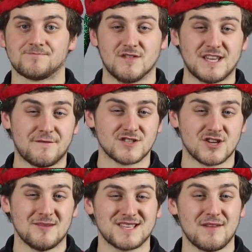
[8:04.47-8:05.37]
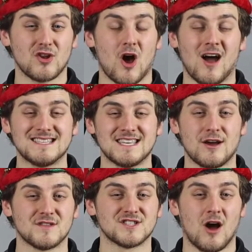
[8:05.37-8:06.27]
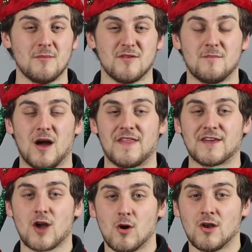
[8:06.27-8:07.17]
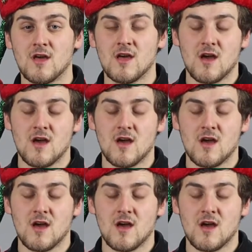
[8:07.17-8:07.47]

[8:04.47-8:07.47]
The different types give you an idea of the type of bike they go on.